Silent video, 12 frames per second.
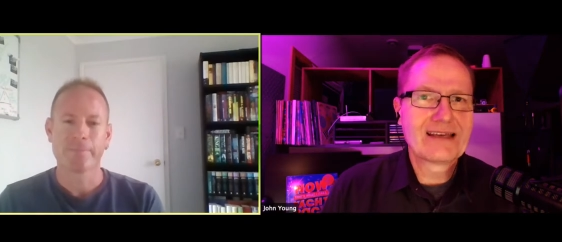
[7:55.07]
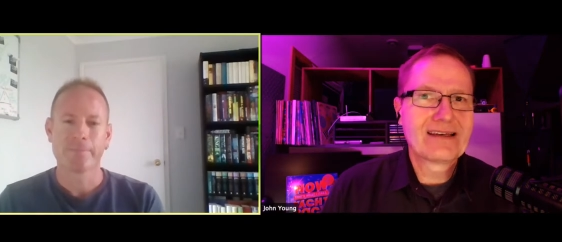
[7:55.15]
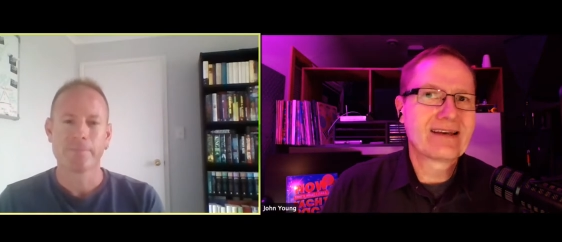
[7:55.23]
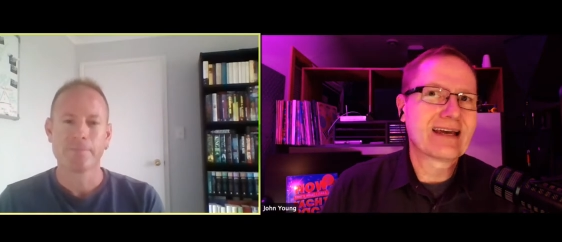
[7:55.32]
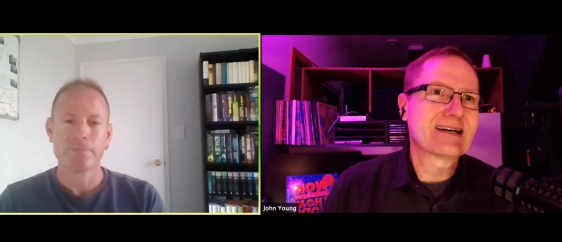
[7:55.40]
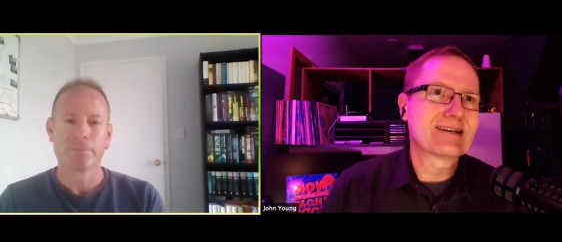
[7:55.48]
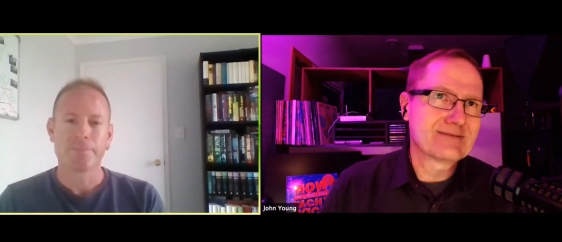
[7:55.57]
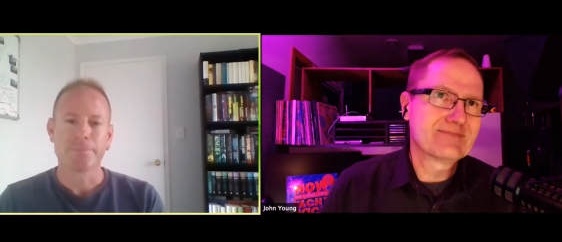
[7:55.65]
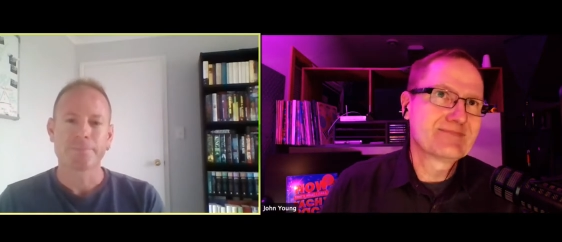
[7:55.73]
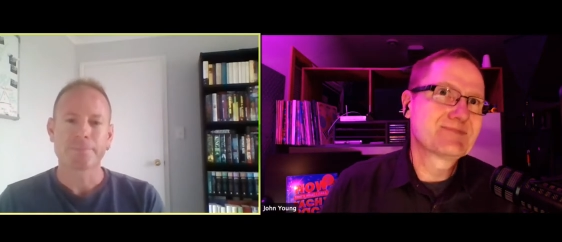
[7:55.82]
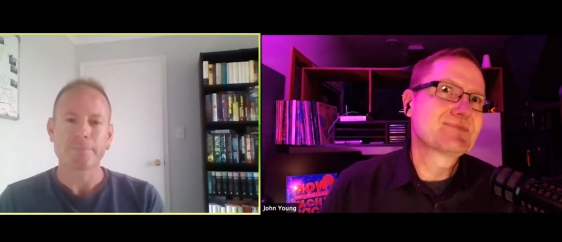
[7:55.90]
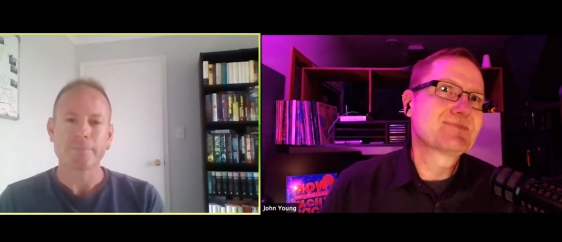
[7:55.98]
Speaker 1: and
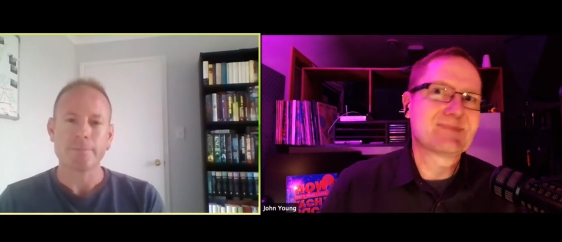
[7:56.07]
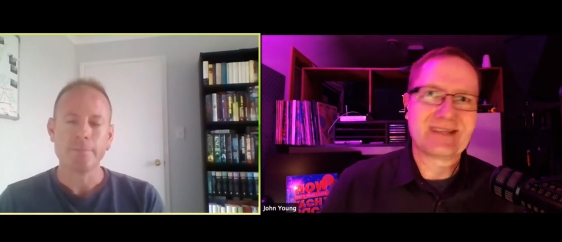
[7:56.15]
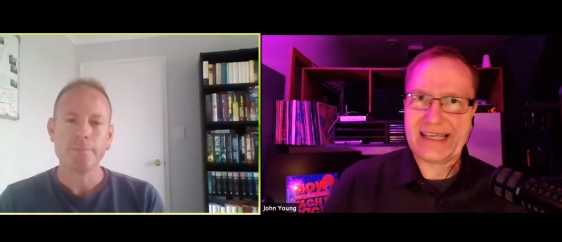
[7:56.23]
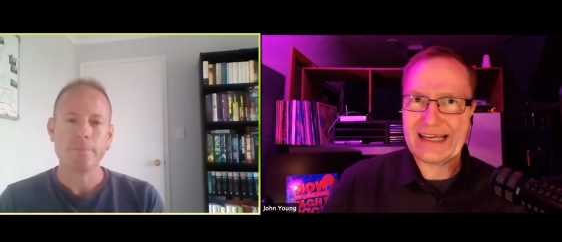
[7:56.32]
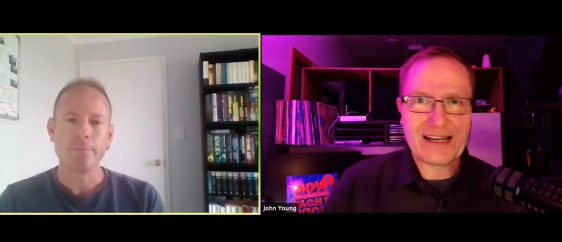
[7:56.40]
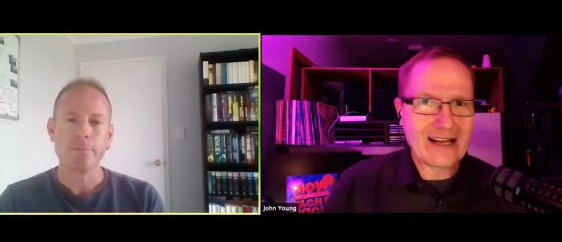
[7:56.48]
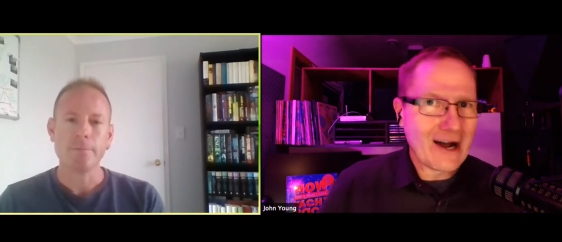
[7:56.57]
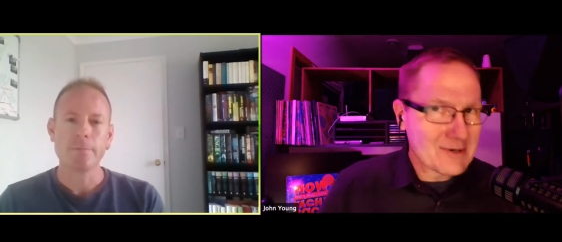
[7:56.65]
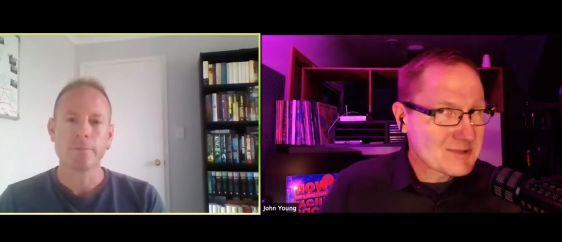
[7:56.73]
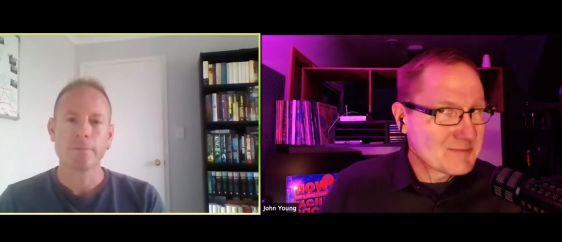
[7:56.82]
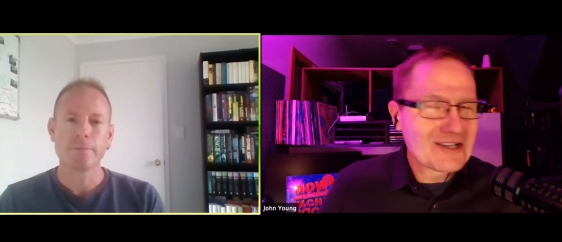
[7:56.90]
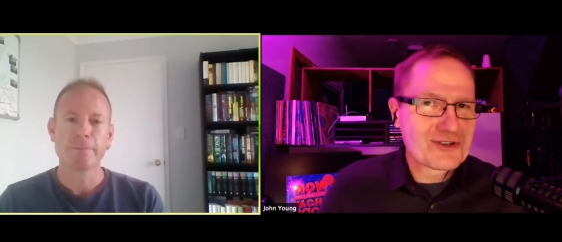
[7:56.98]
get out
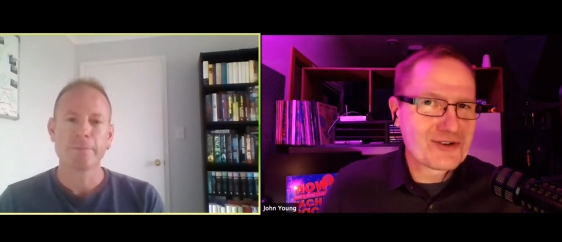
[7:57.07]
as much